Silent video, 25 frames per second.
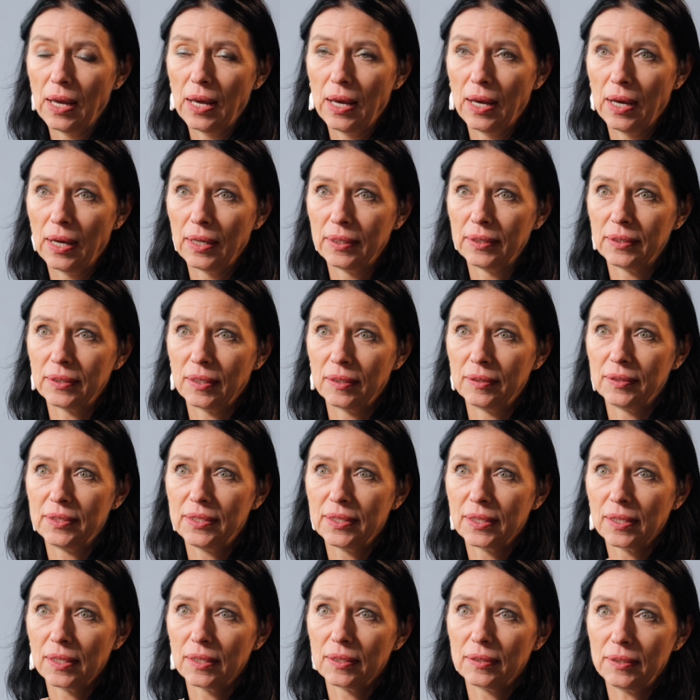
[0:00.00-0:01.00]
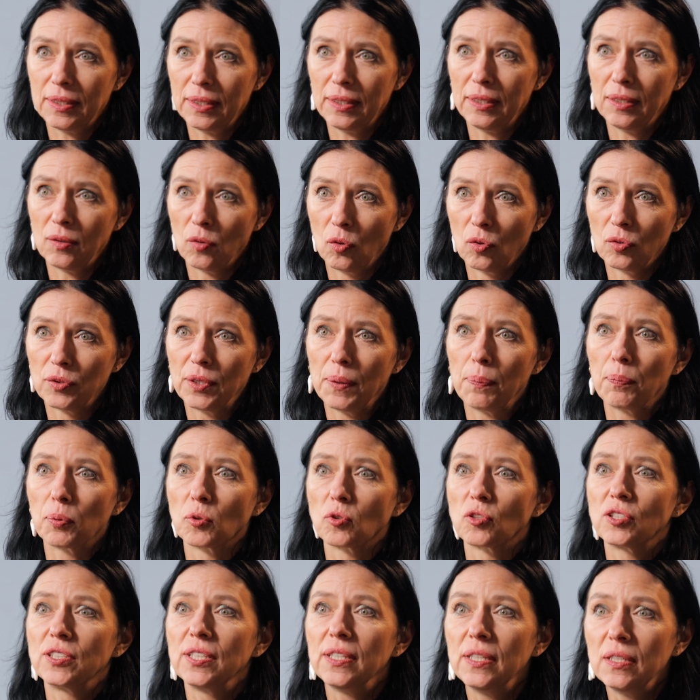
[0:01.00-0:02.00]
And until all the
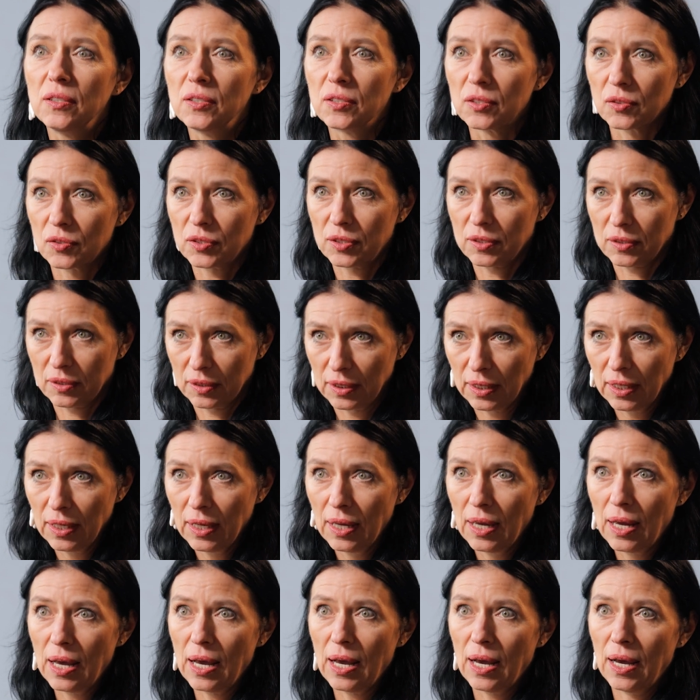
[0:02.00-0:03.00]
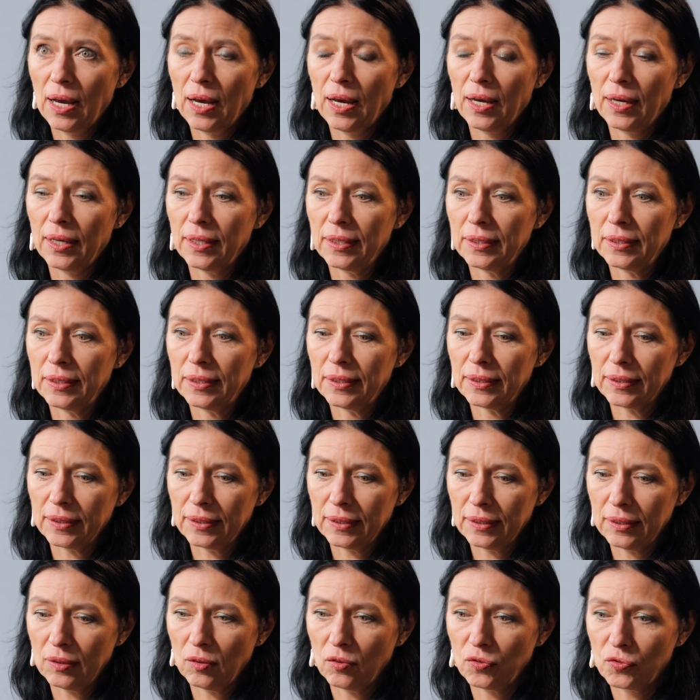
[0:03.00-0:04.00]
procedures, and
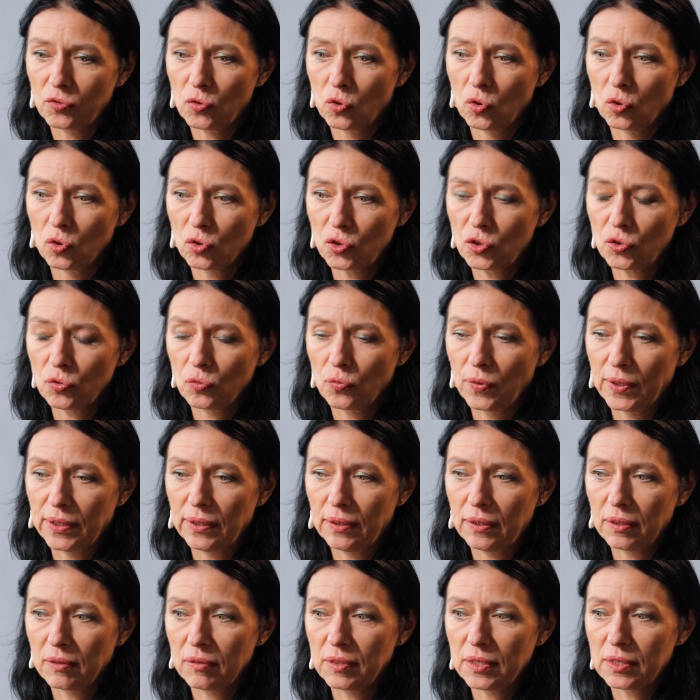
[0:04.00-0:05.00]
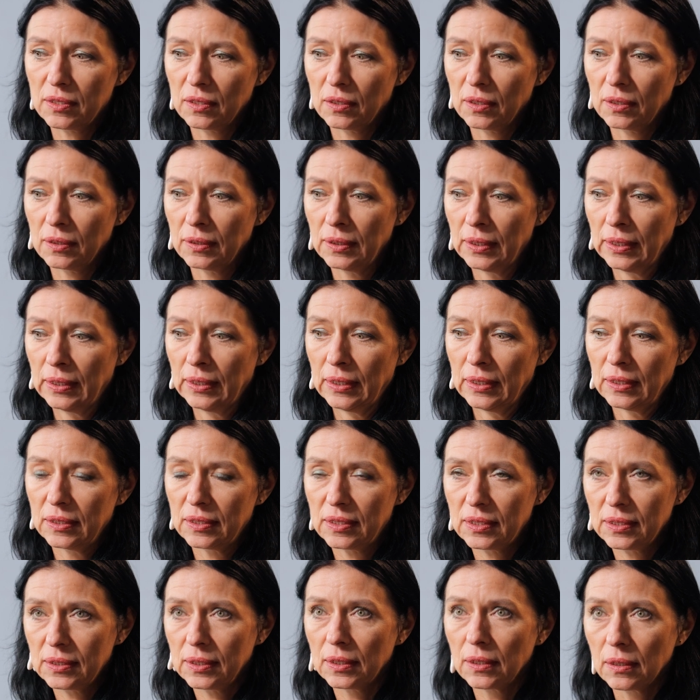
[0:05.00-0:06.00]
of course when there is
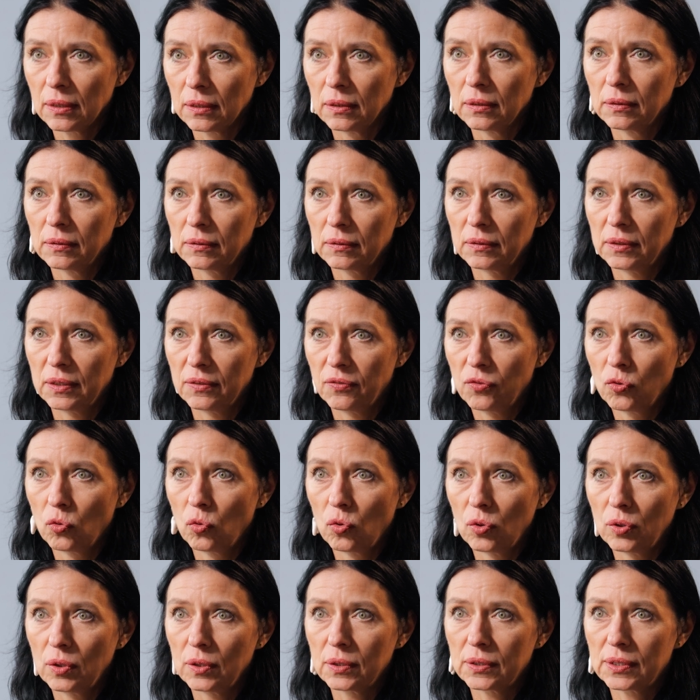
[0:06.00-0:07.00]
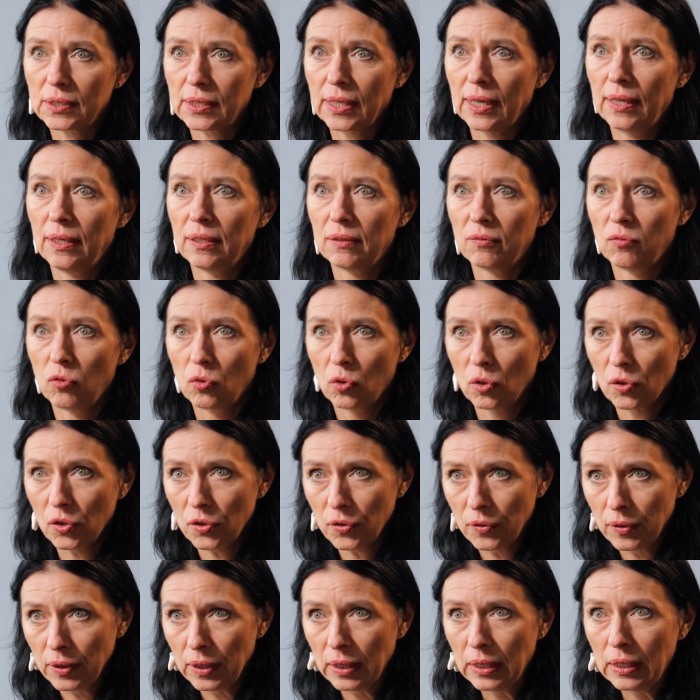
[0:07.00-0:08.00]
still the full-scale war,